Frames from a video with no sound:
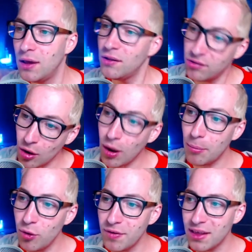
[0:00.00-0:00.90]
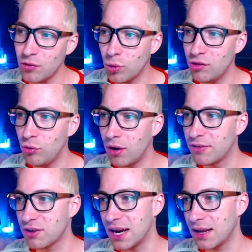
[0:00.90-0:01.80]
So I'm moving this one to off
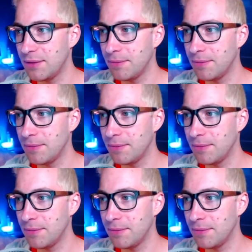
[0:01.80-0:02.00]
the rack.